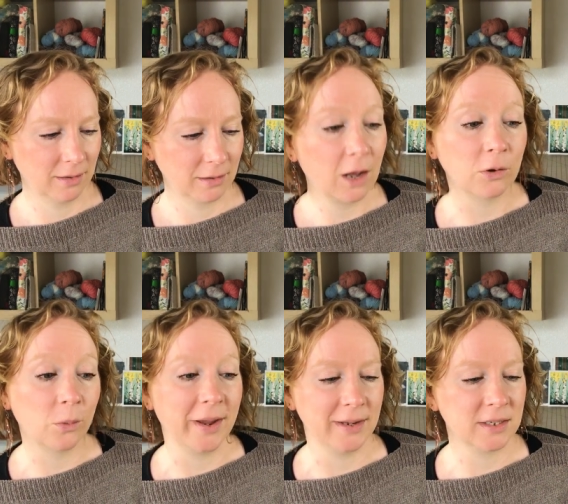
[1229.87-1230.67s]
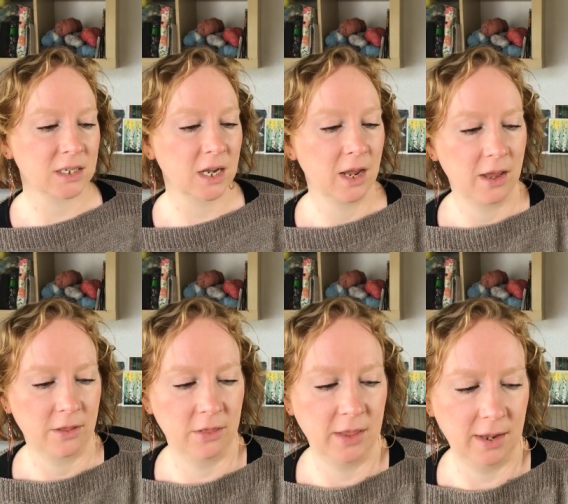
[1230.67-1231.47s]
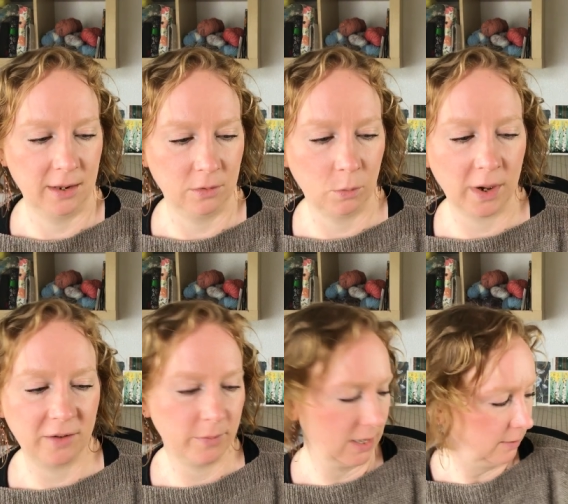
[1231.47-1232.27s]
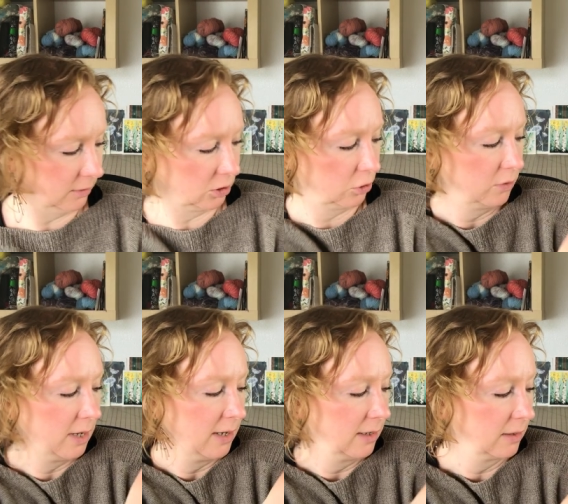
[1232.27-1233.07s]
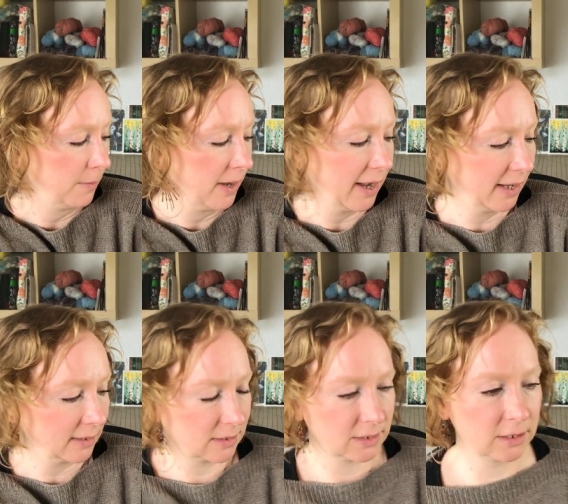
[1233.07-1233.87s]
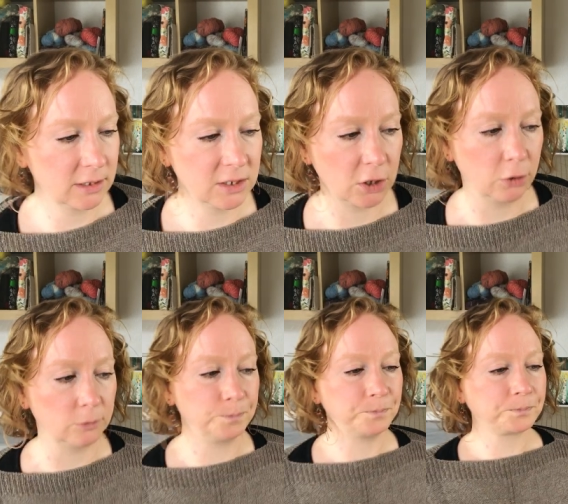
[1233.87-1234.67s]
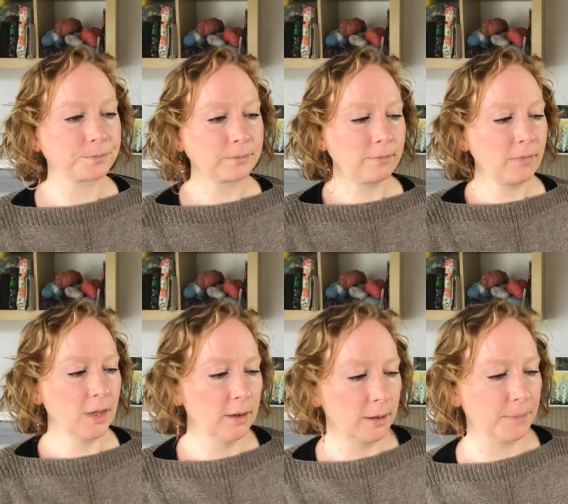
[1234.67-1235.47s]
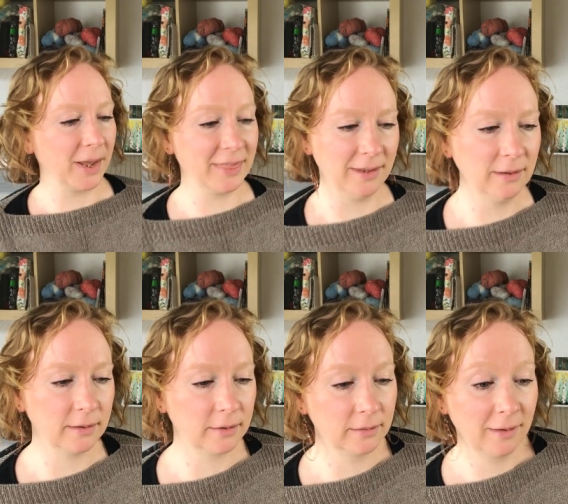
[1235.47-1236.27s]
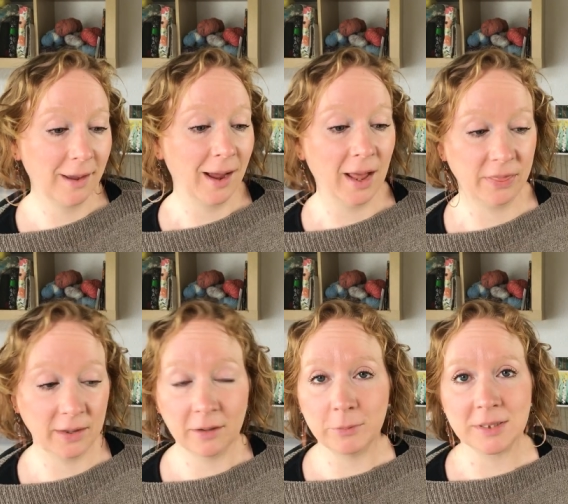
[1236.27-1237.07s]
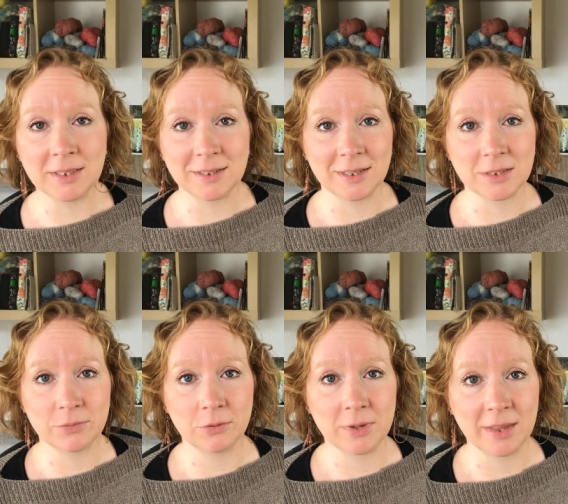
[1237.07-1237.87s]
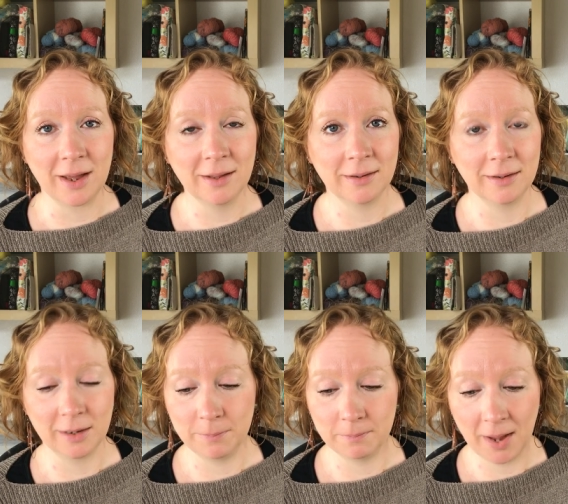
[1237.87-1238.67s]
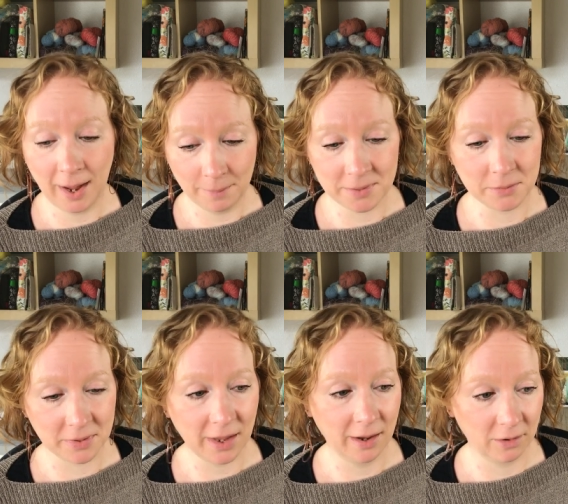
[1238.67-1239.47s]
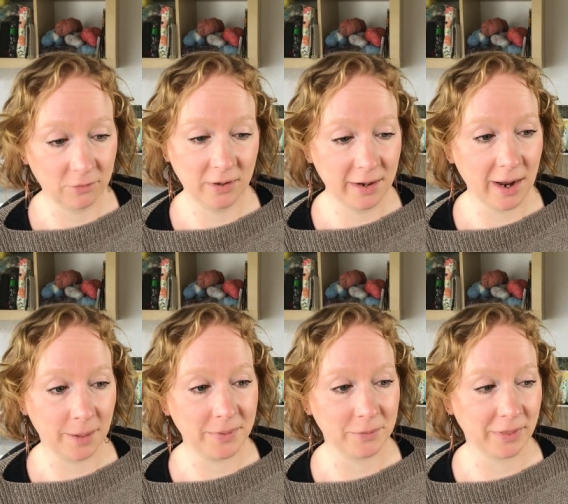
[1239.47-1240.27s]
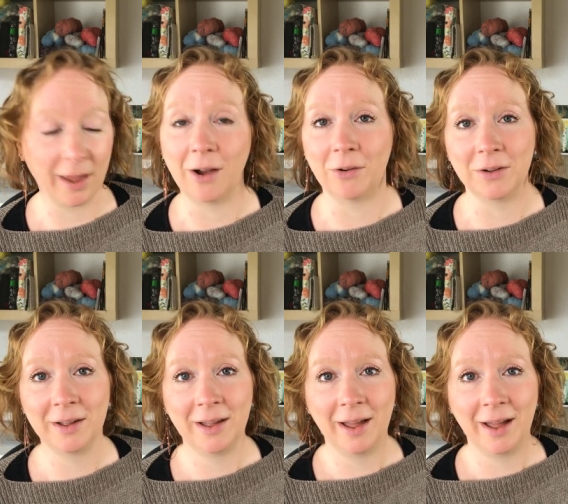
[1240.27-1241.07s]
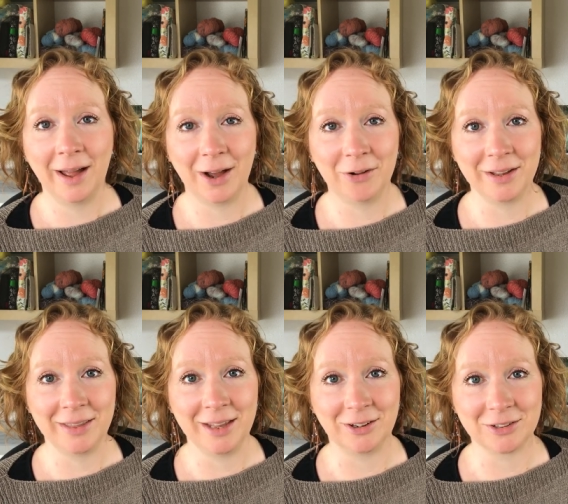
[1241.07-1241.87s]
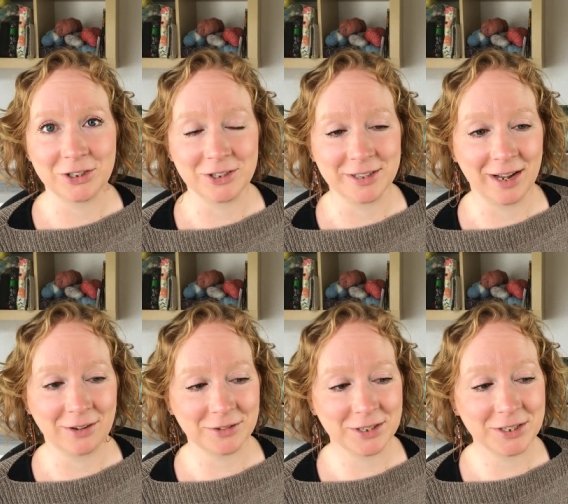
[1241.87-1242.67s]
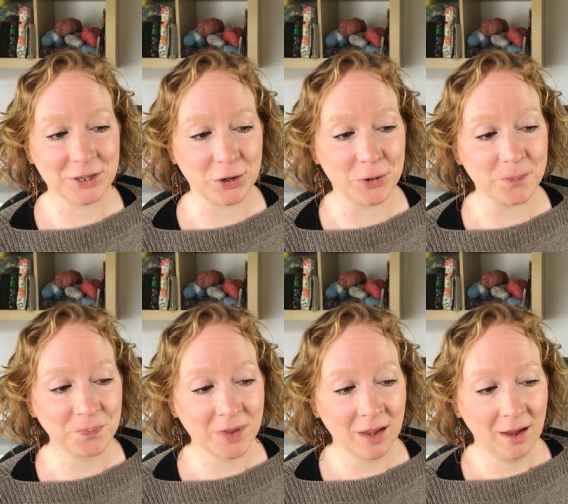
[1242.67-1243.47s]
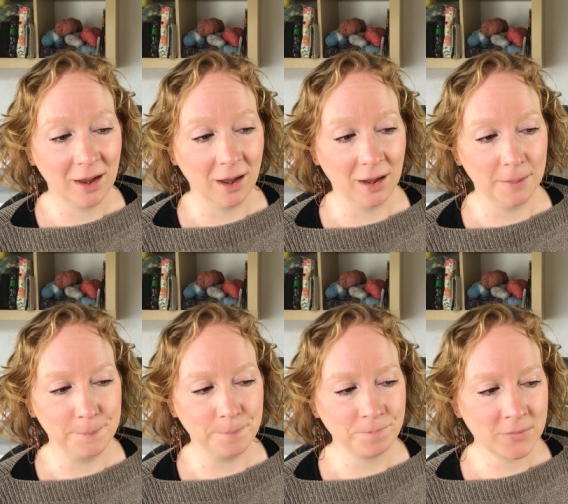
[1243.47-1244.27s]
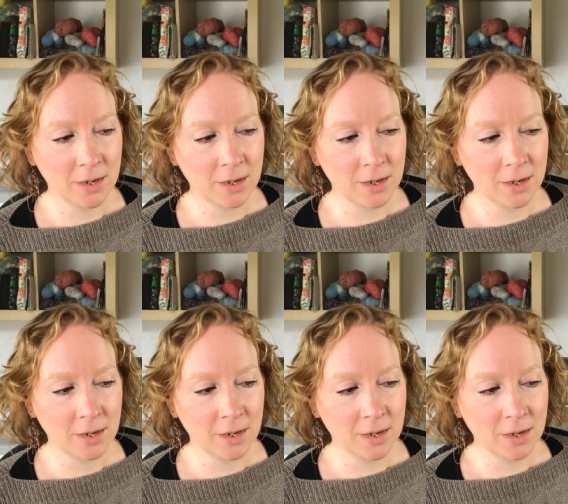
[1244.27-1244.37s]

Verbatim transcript: colorways, than what I've been able to create in the past. So um, I think I think I've been successful with that and I'm happy with how very happy with how how it all turned out. So um,